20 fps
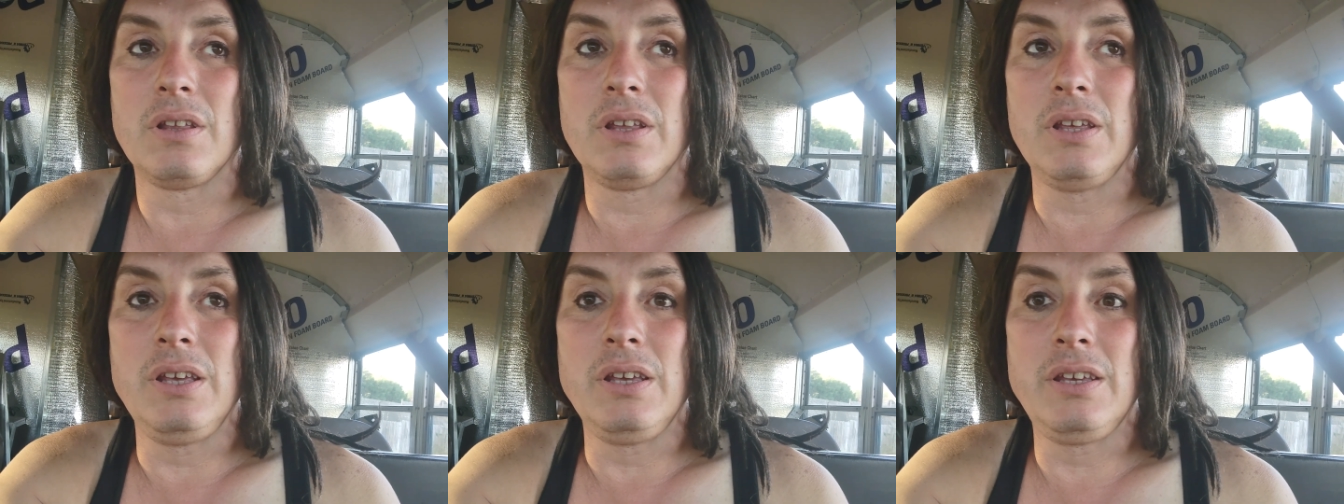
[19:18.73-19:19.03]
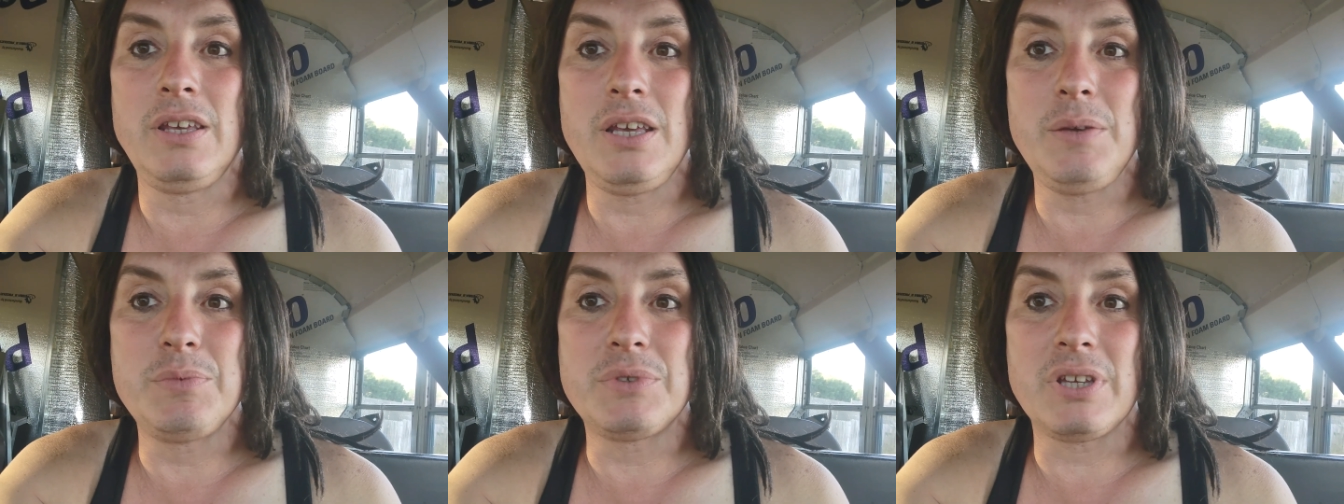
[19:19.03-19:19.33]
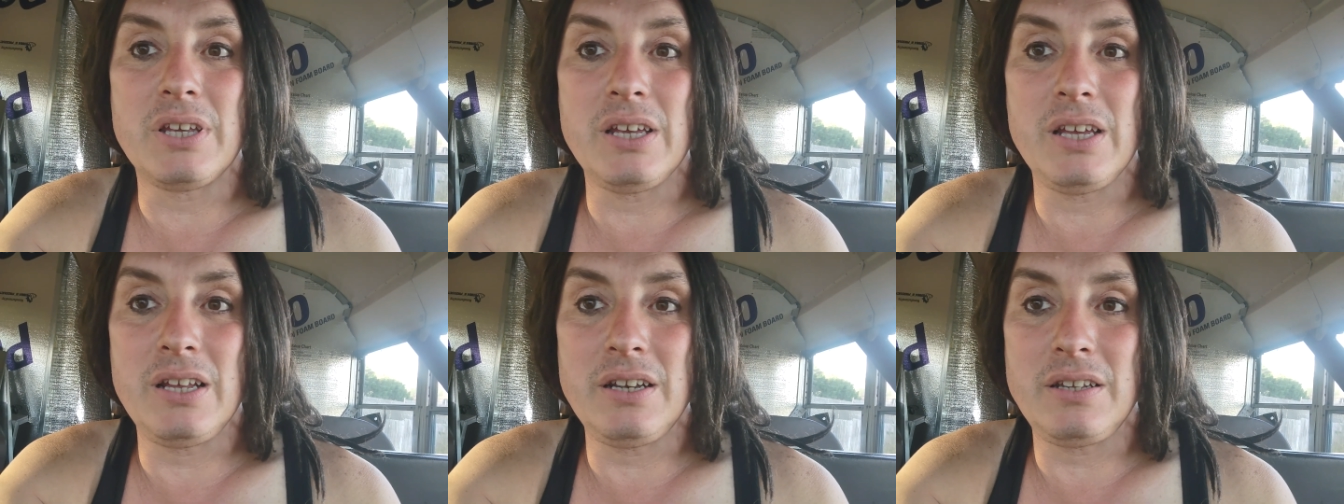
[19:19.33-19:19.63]
he
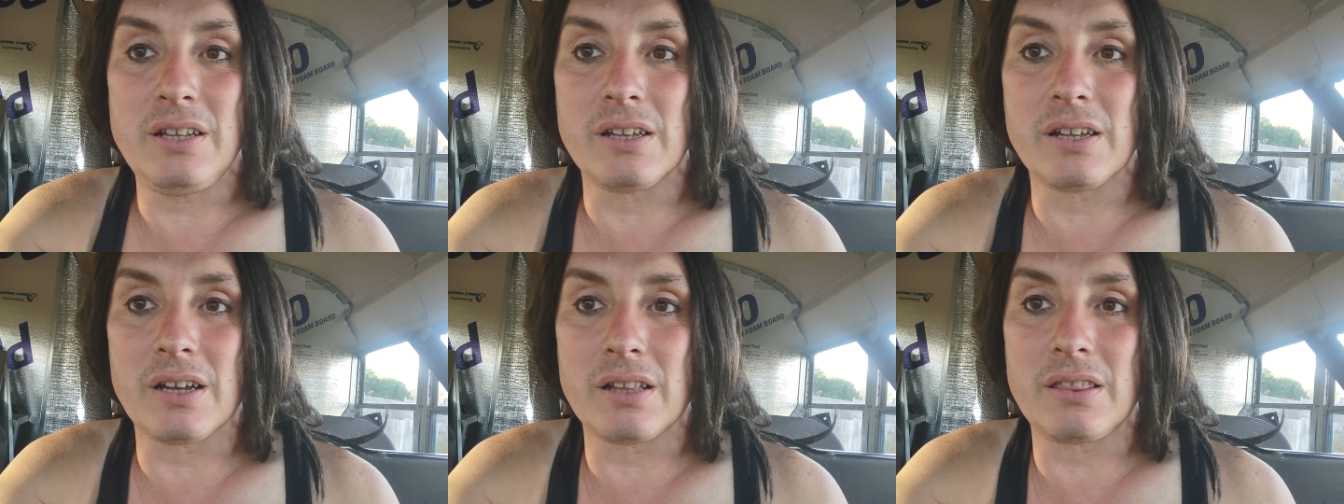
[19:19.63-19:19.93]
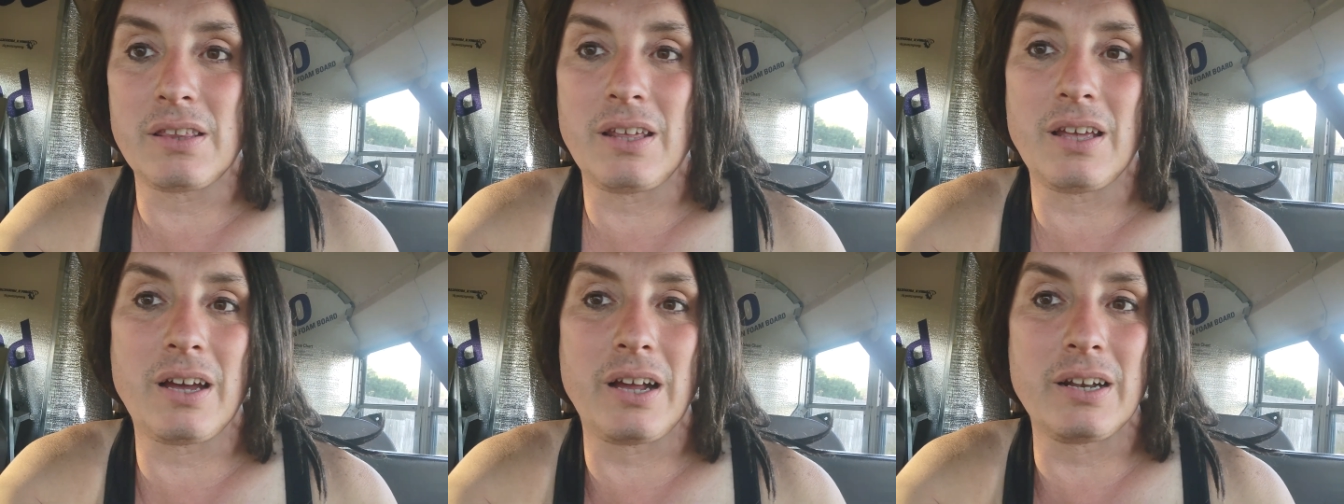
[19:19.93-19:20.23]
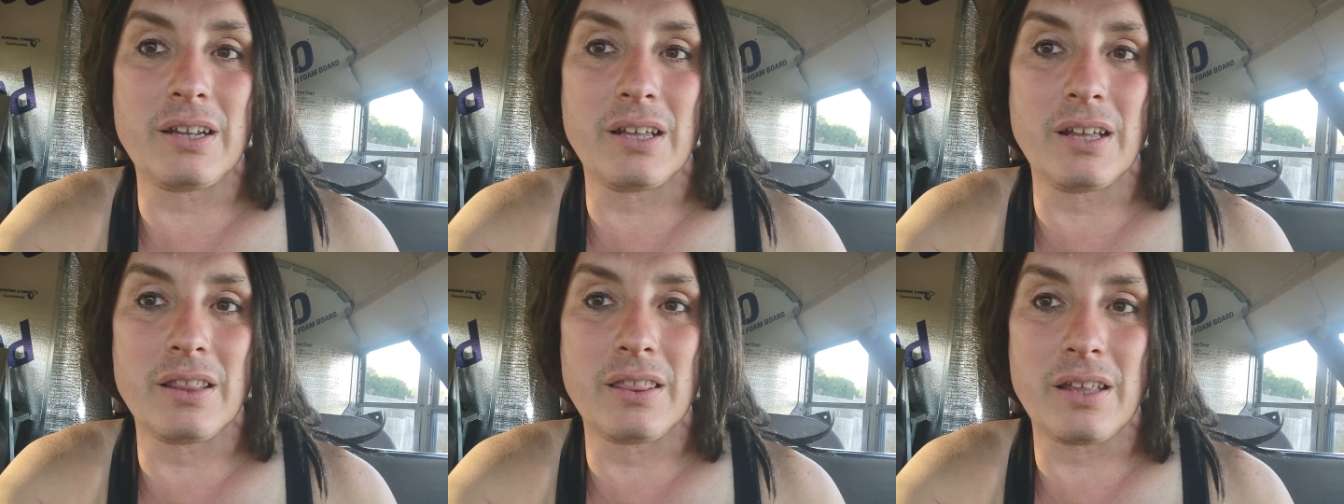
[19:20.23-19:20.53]
keeps hinting at the
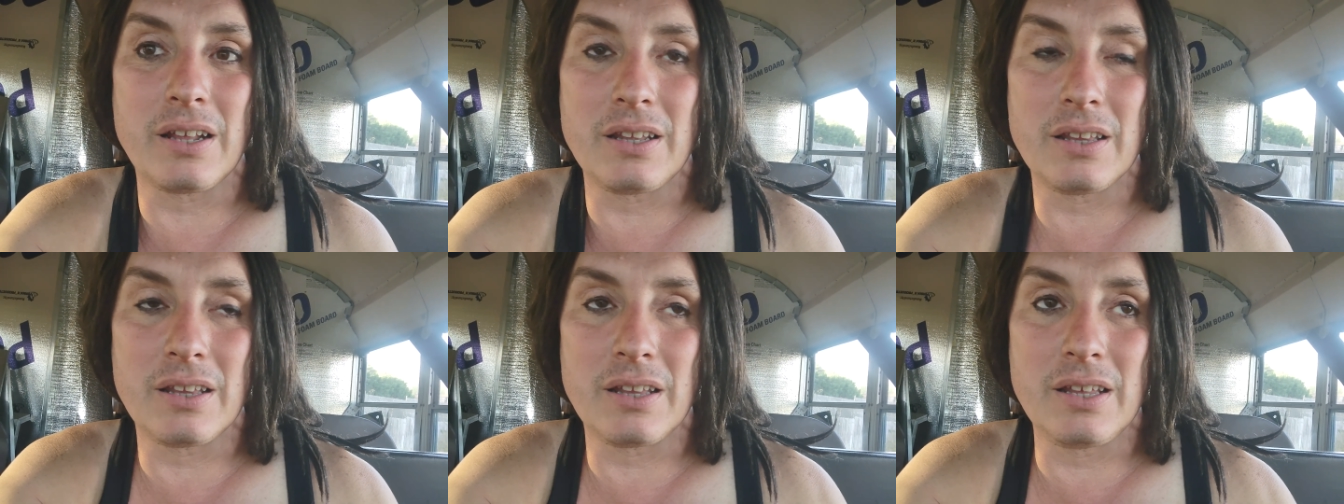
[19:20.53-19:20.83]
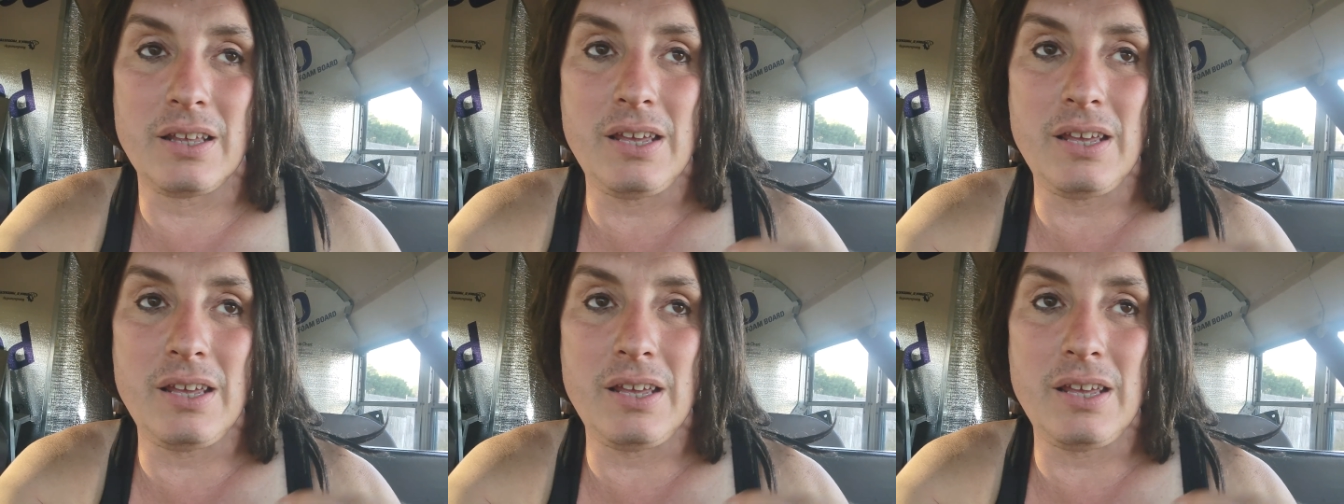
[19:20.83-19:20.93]
idea that